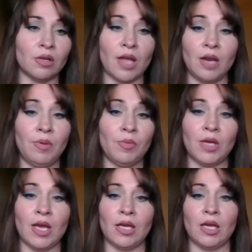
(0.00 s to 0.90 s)
A lot of people
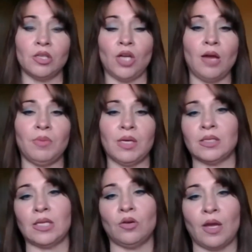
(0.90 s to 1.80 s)
can't get a job
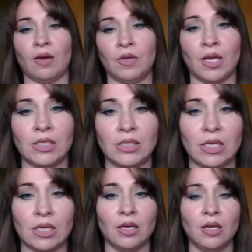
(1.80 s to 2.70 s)
because they don't have an
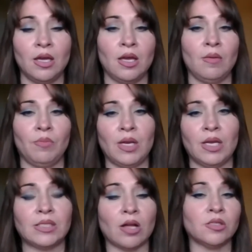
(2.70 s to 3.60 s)
ID, but
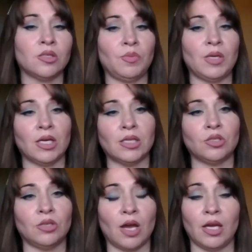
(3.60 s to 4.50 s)
it's also because
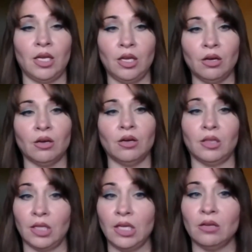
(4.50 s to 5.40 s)
they're not here
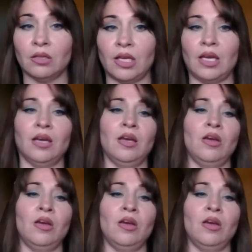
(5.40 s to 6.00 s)
legally,